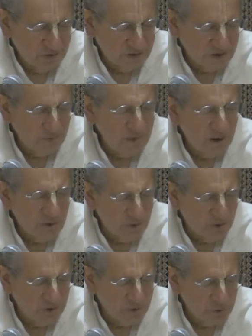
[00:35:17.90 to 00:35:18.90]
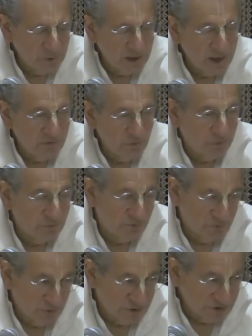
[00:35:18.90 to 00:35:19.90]
somehow or other you gave up
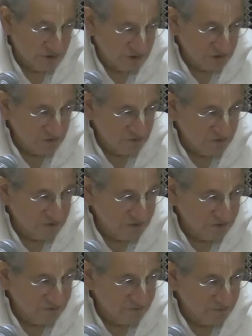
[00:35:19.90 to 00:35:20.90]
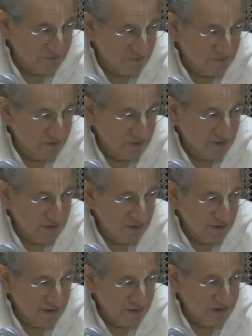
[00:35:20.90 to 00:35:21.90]
devotional service.
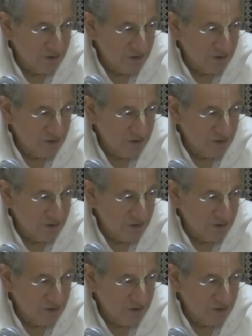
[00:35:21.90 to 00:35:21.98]
And